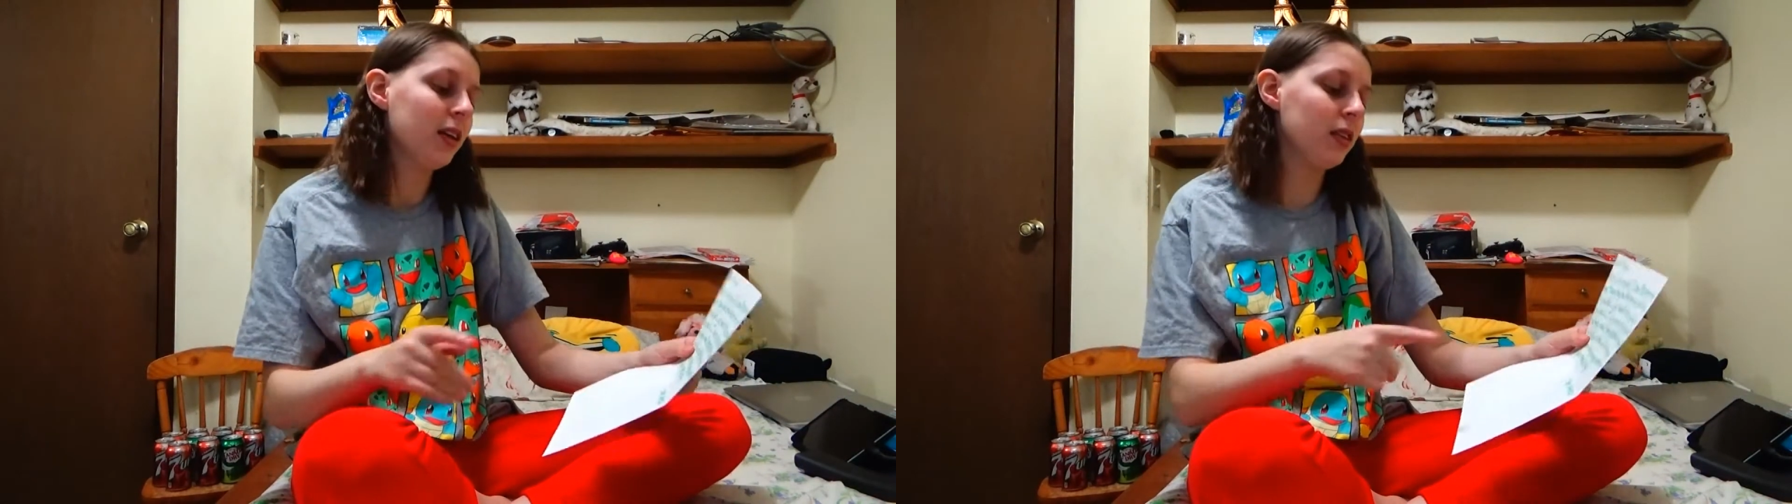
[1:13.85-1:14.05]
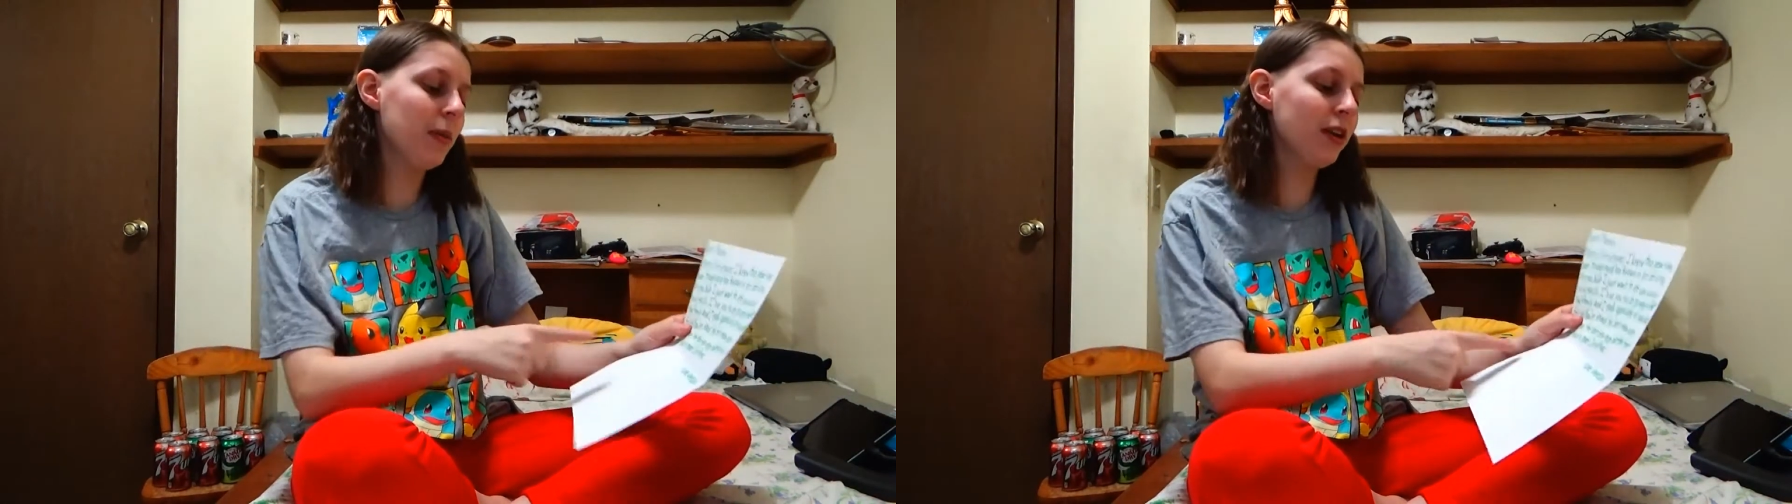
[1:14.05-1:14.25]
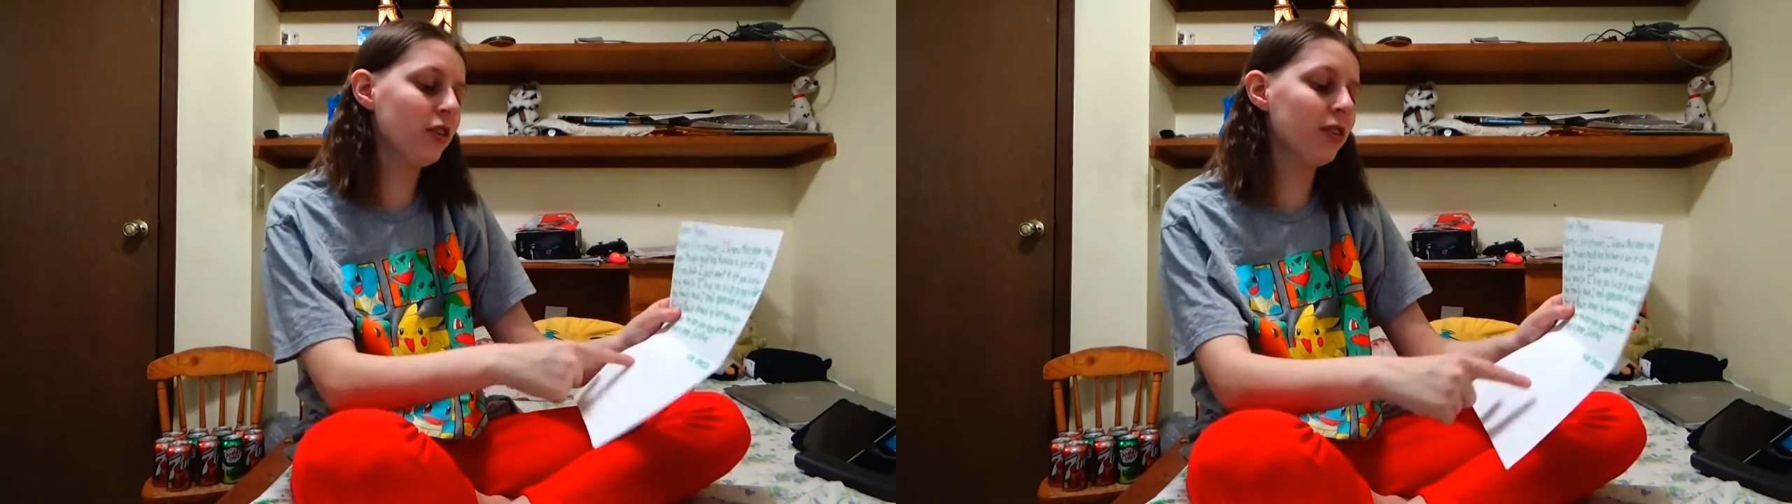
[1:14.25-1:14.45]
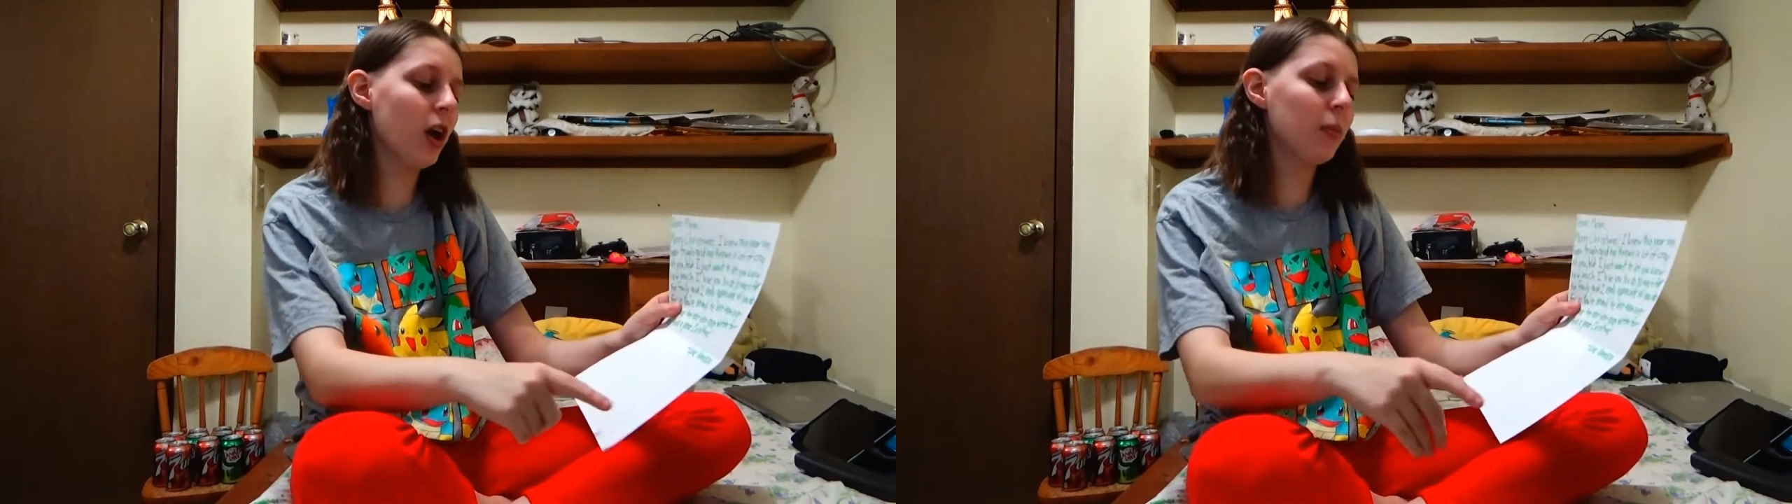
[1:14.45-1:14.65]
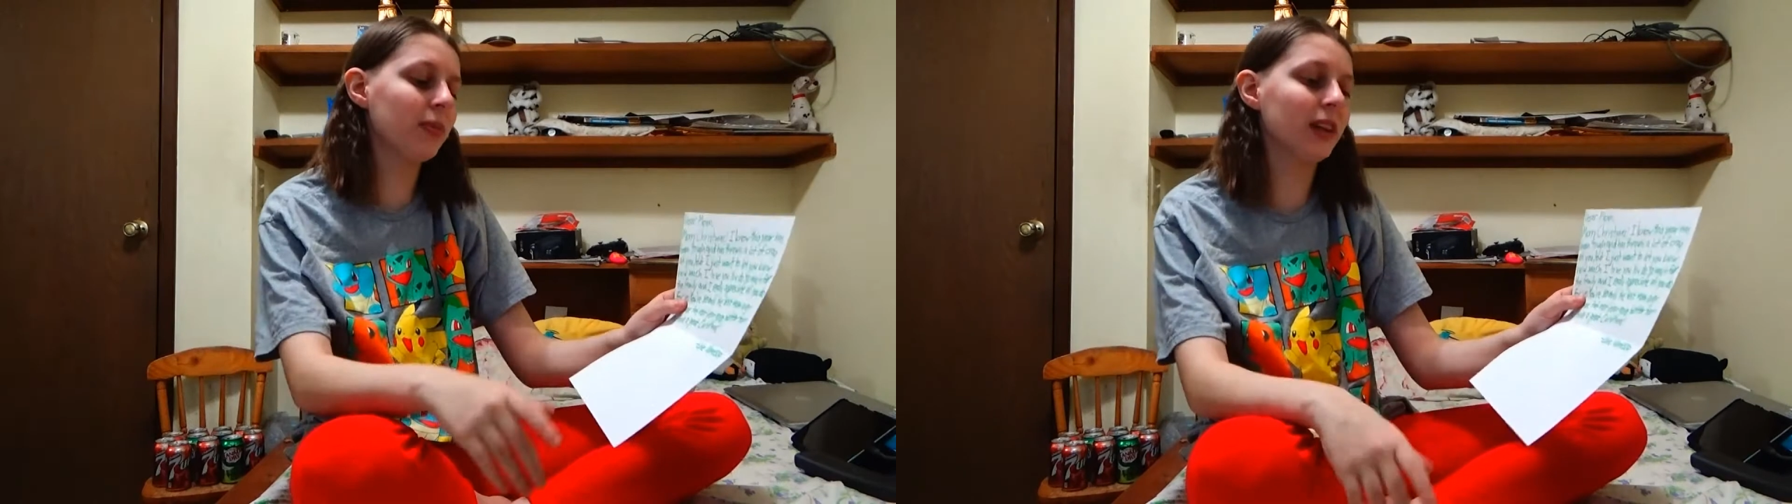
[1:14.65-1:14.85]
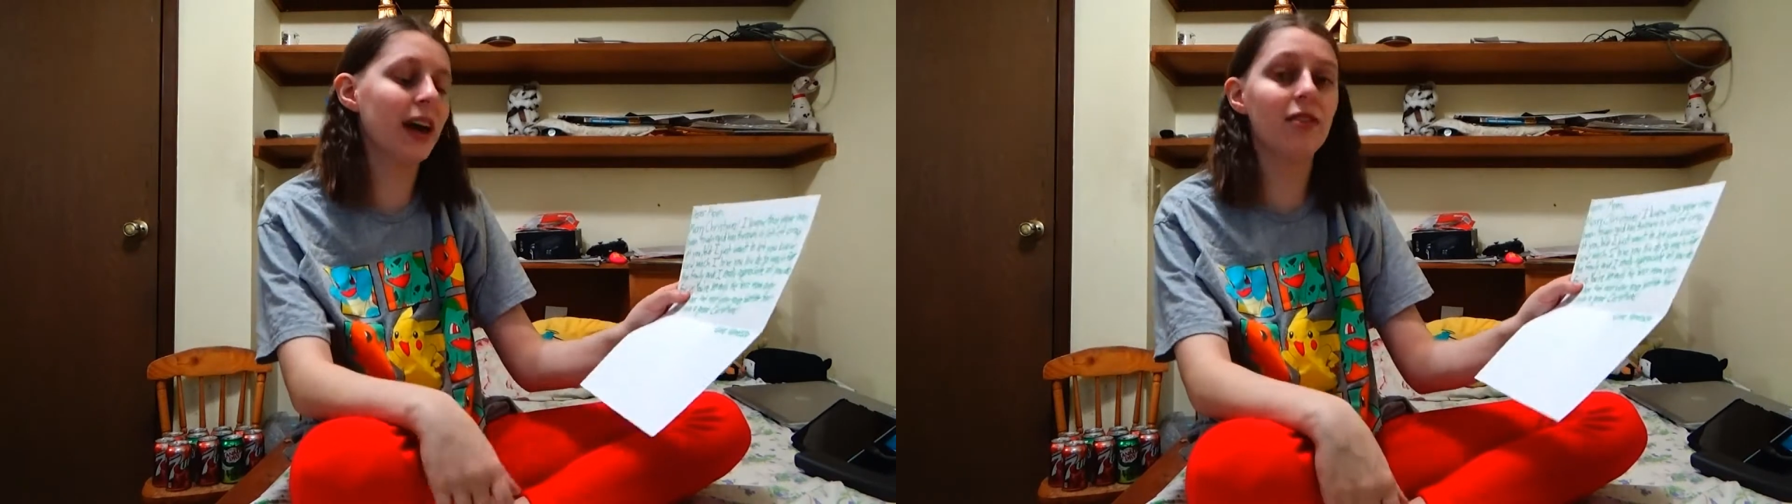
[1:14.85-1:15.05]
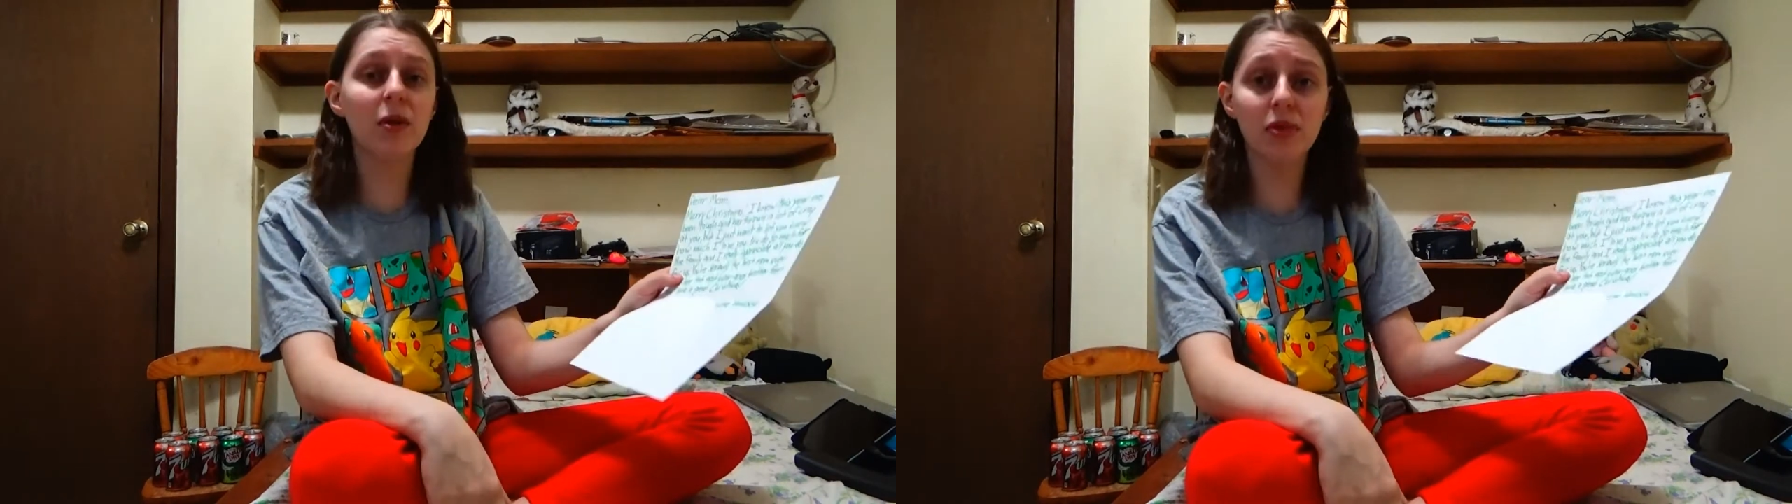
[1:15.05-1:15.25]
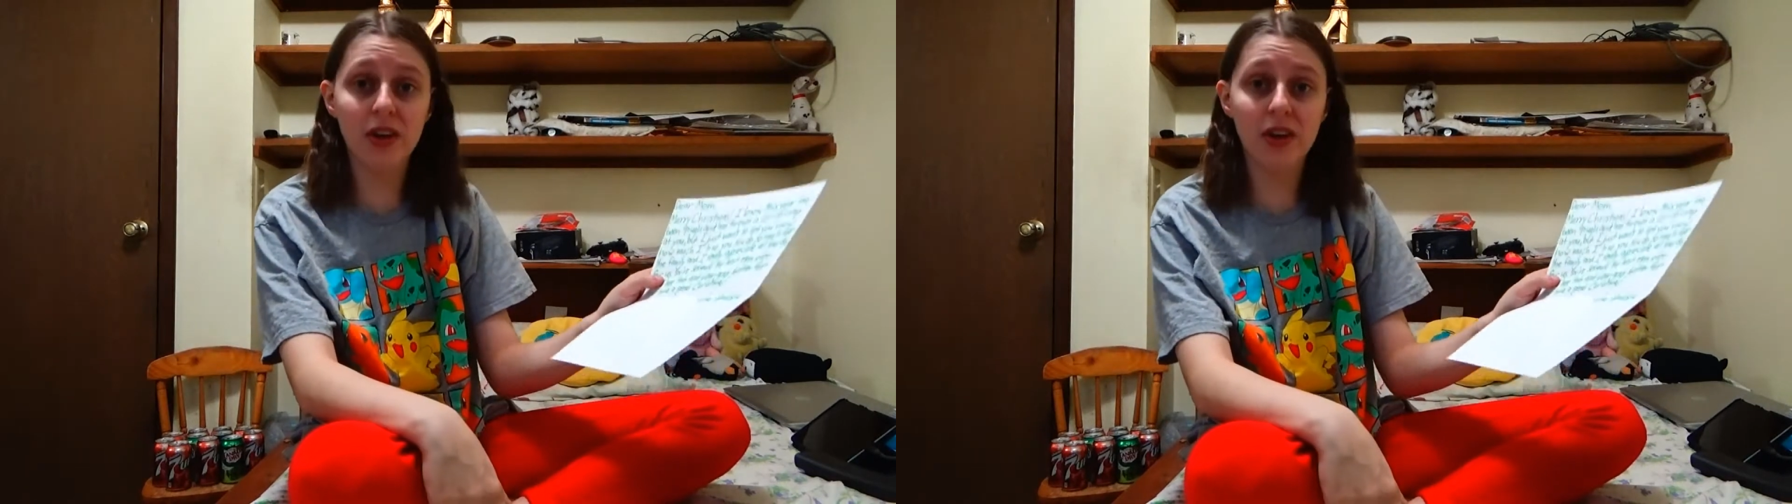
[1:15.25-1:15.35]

the pictures help liven up the